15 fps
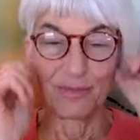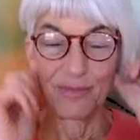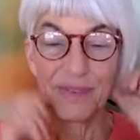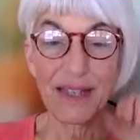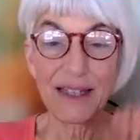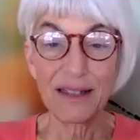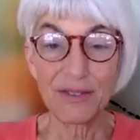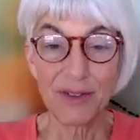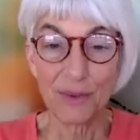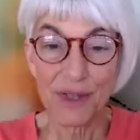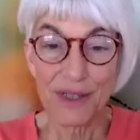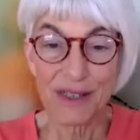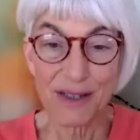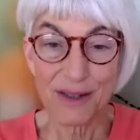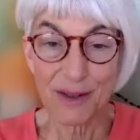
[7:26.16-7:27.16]
then, if you
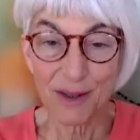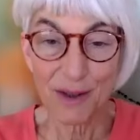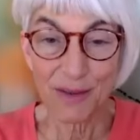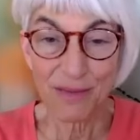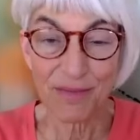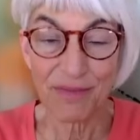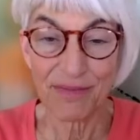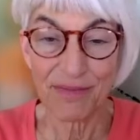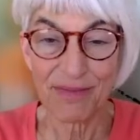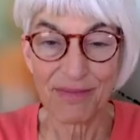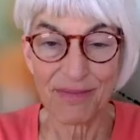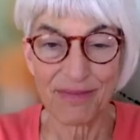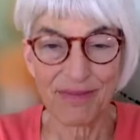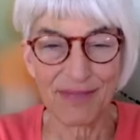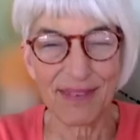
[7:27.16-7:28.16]
want to,
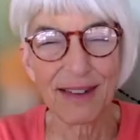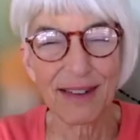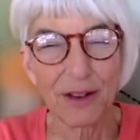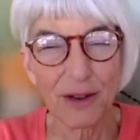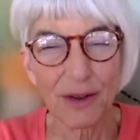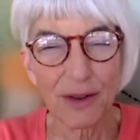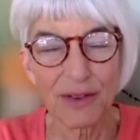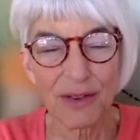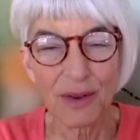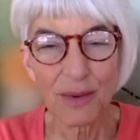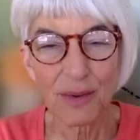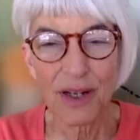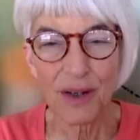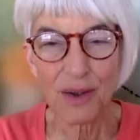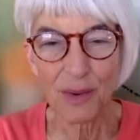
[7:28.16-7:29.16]
look over
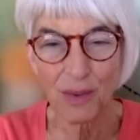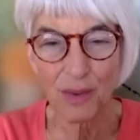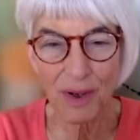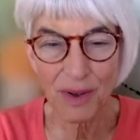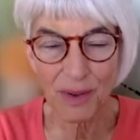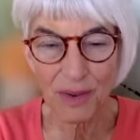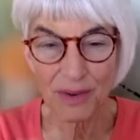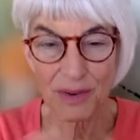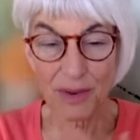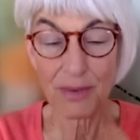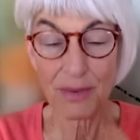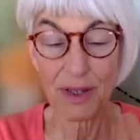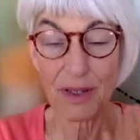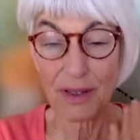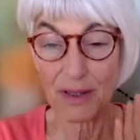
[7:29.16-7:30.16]
what you wrote or
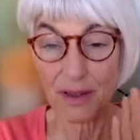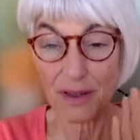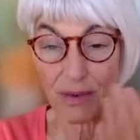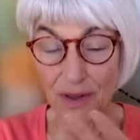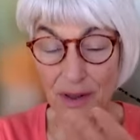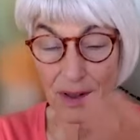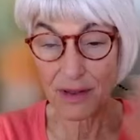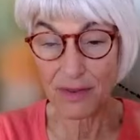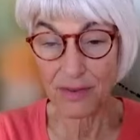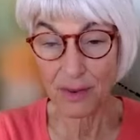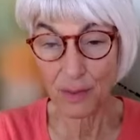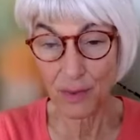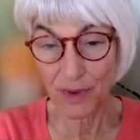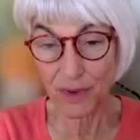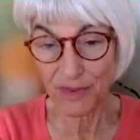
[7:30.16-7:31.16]
what you thought of
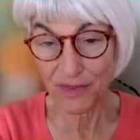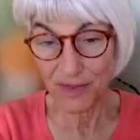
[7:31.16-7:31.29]
or were